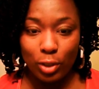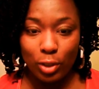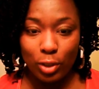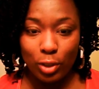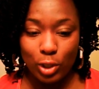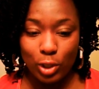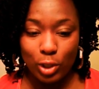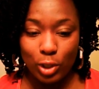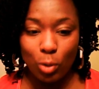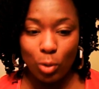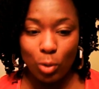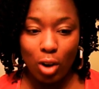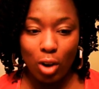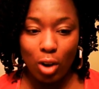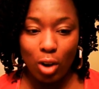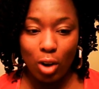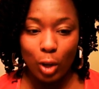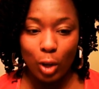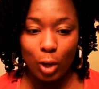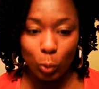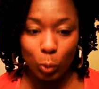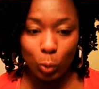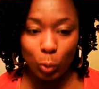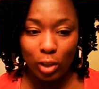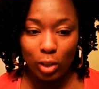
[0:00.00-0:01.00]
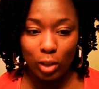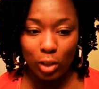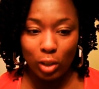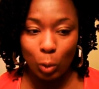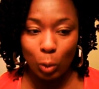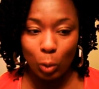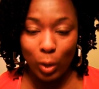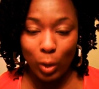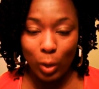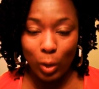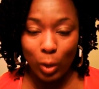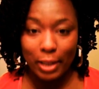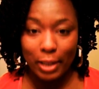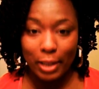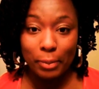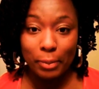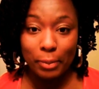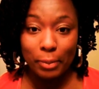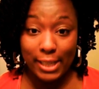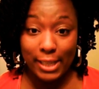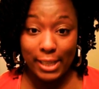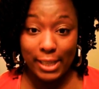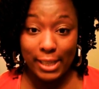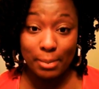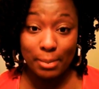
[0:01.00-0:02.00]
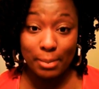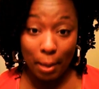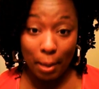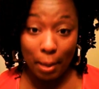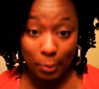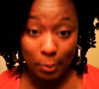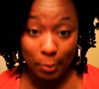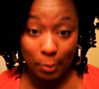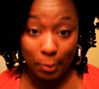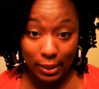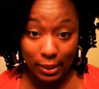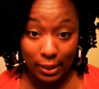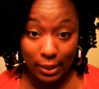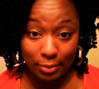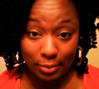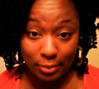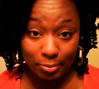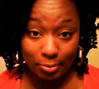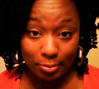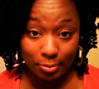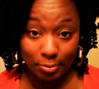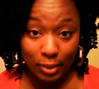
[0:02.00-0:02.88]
There's no hard rule on where to place the bobby pin.